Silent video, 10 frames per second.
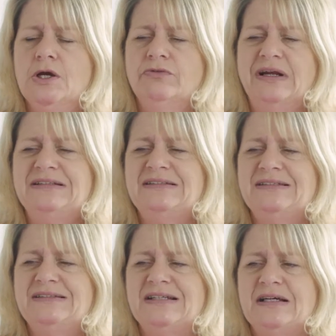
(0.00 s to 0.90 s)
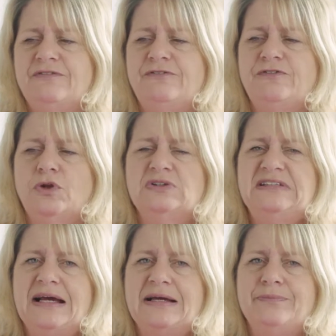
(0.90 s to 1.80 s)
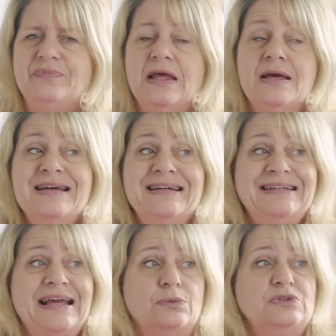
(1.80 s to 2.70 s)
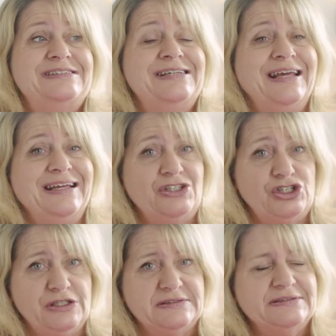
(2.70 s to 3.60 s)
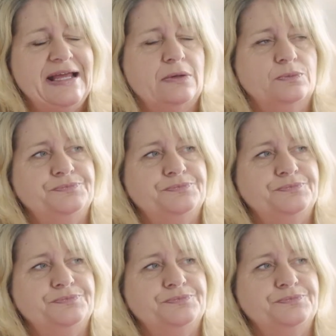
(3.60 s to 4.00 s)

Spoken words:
ready to start full time. Now, teachers. Now,